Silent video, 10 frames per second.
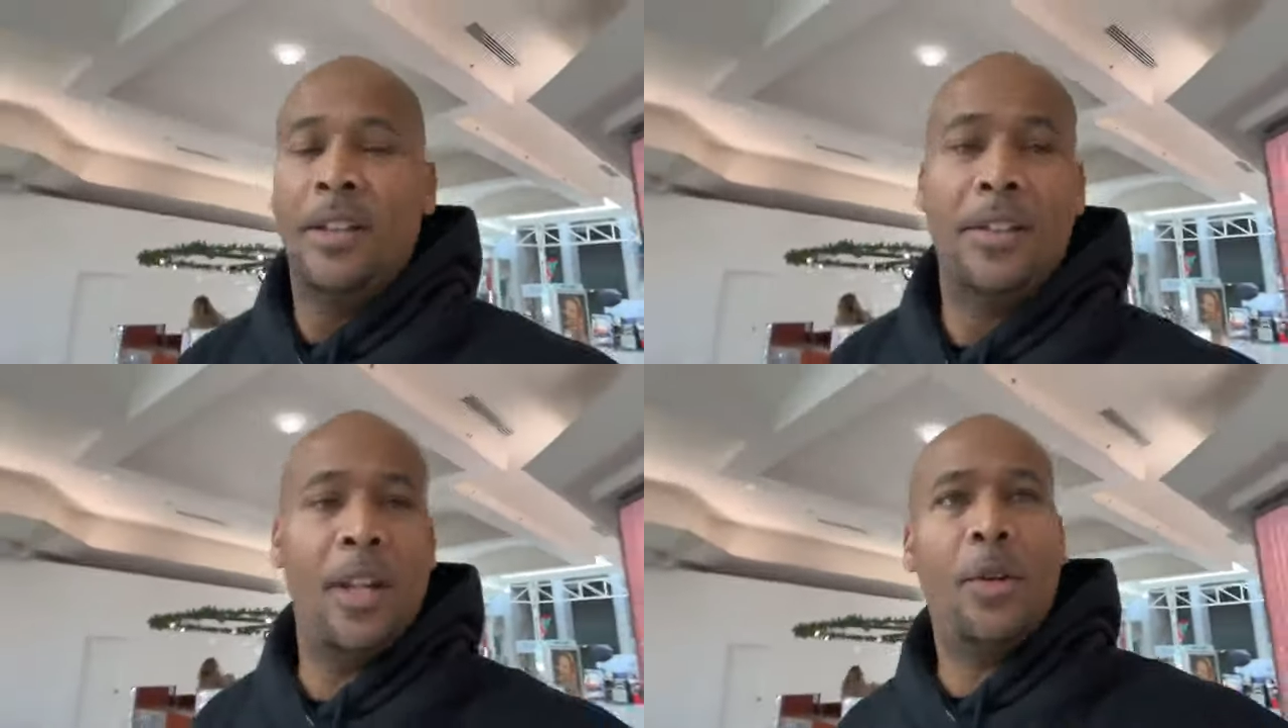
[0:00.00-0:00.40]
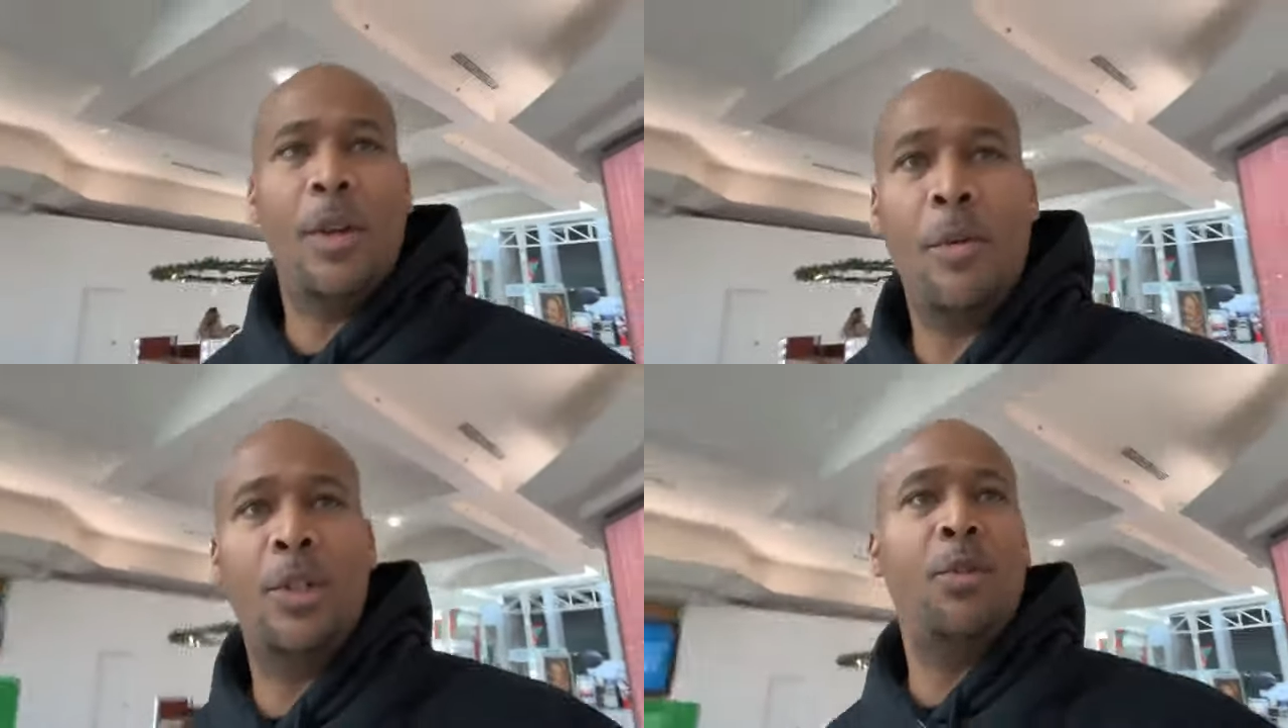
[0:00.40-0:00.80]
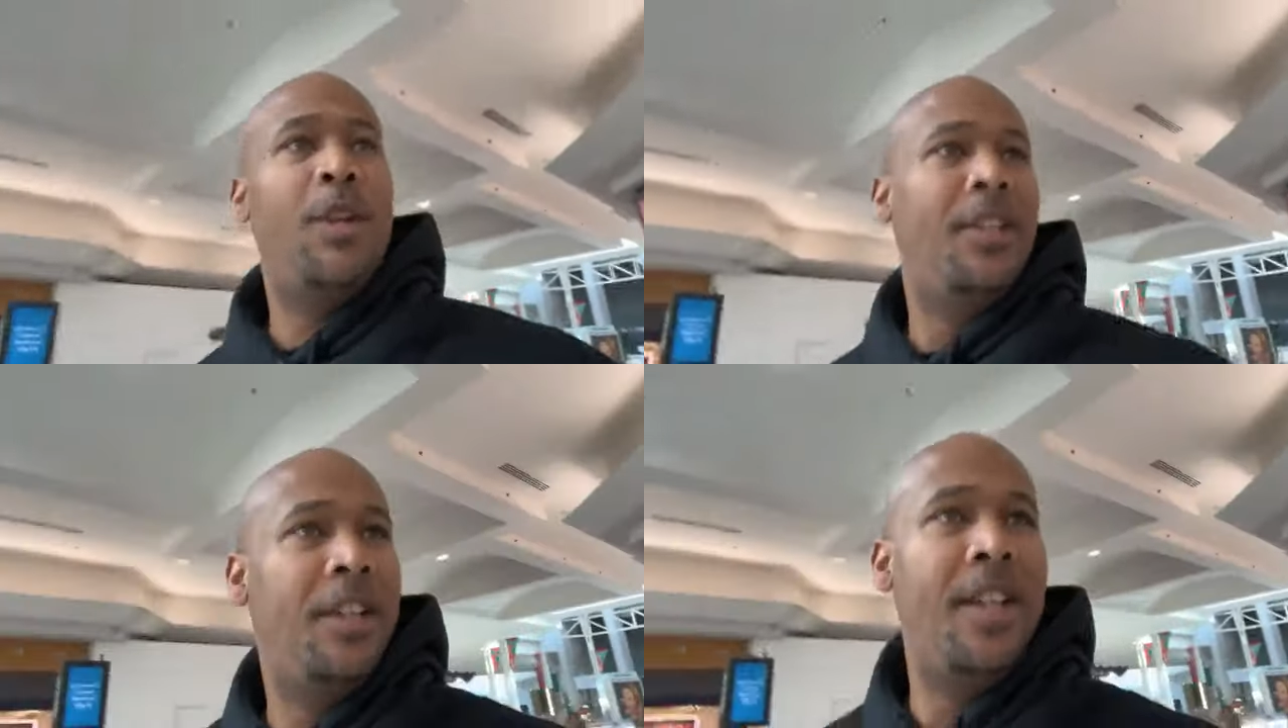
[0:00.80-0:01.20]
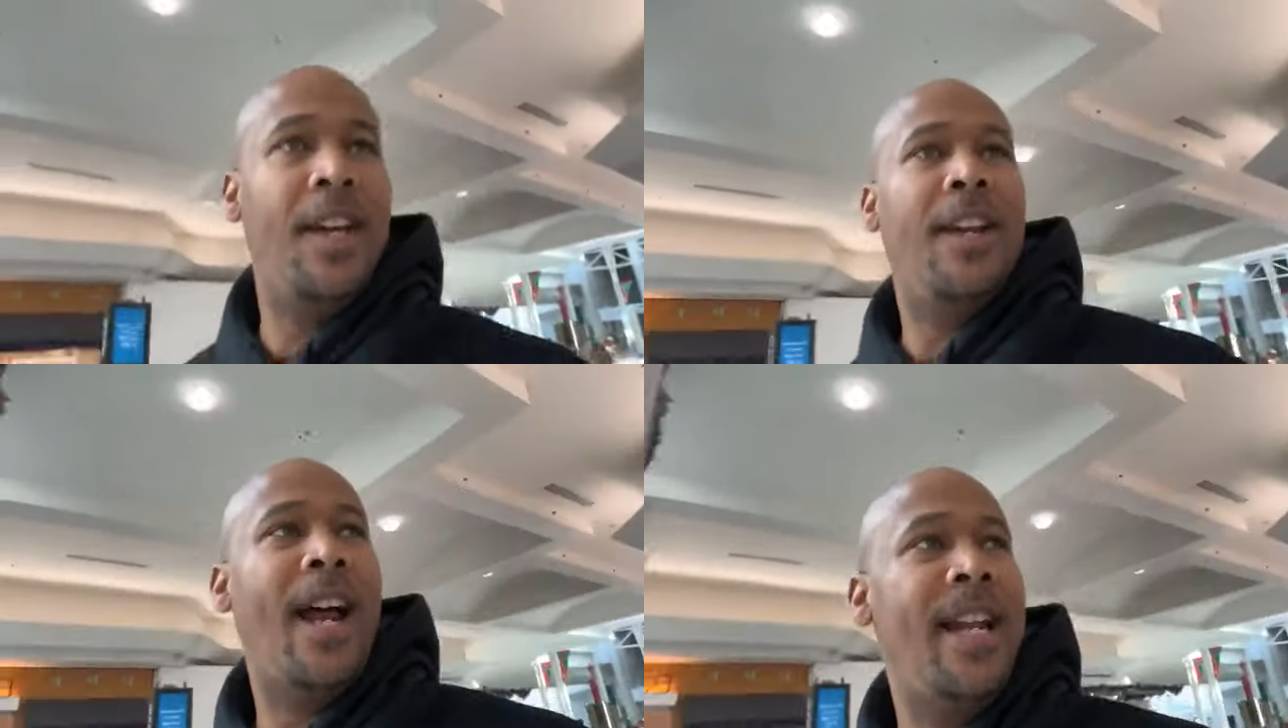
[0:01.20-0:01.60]
Still get what you need to
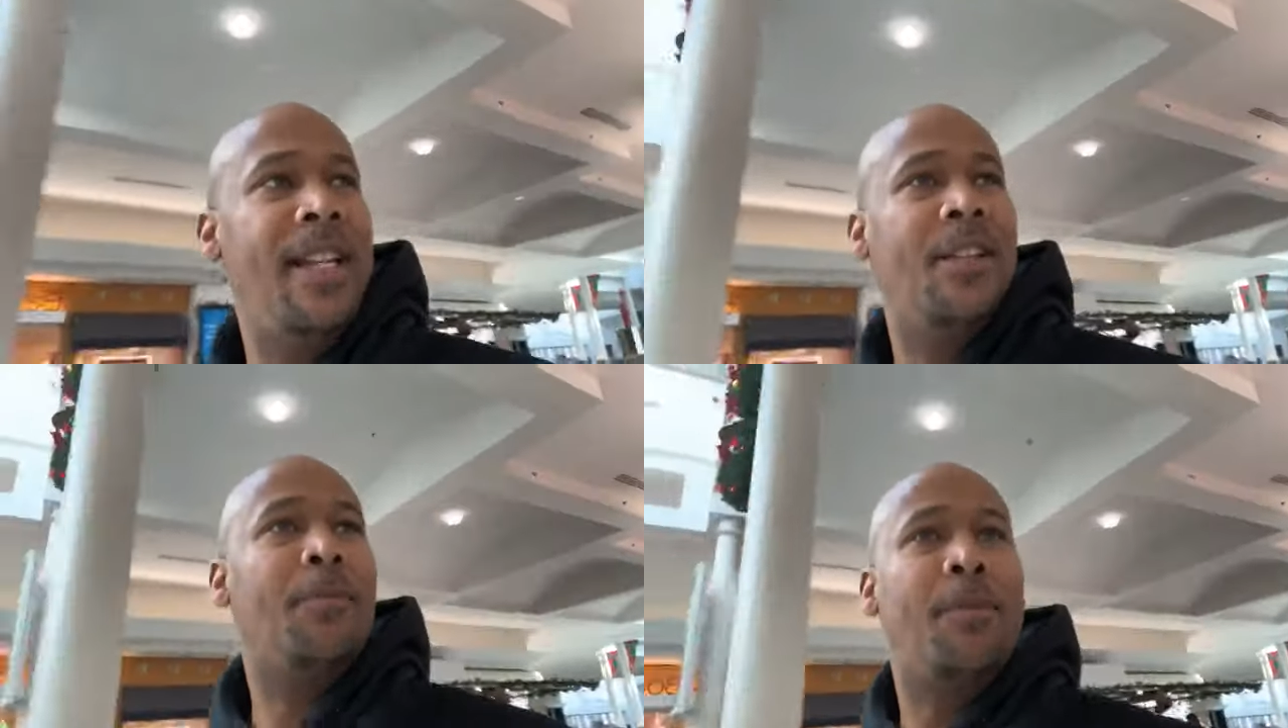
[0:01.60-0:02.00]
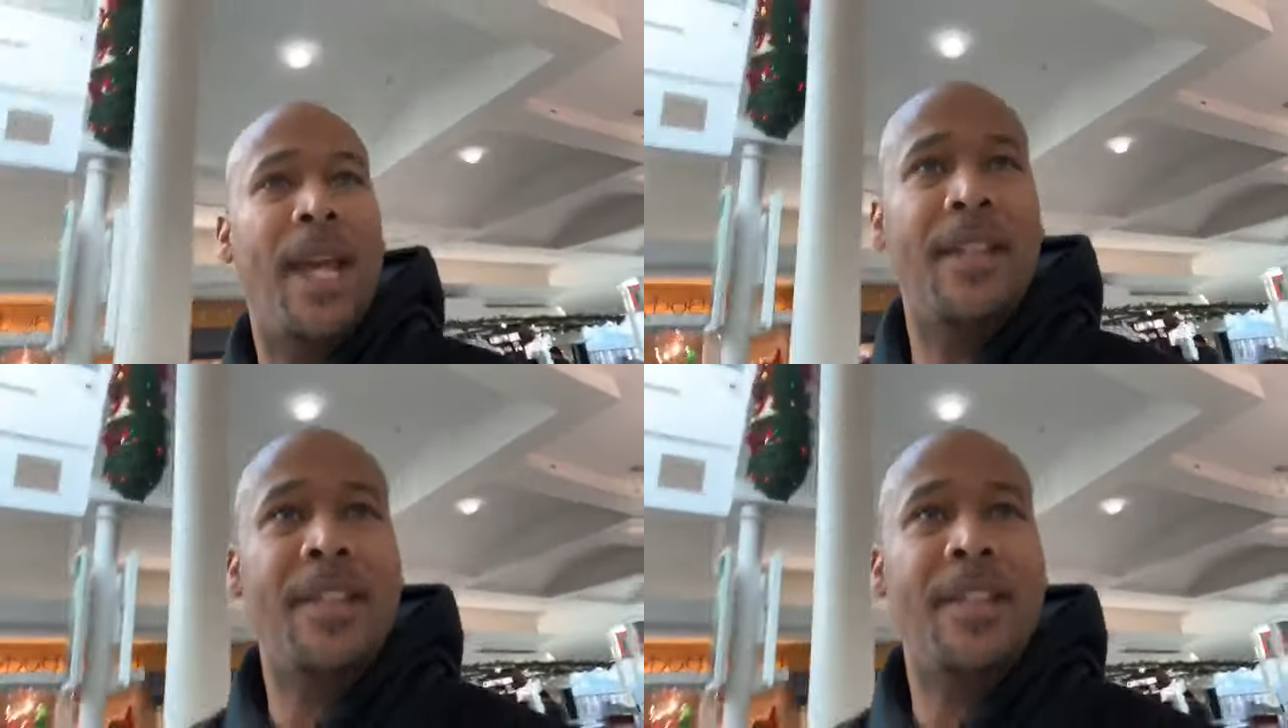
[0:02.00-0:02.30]
get. I need to pay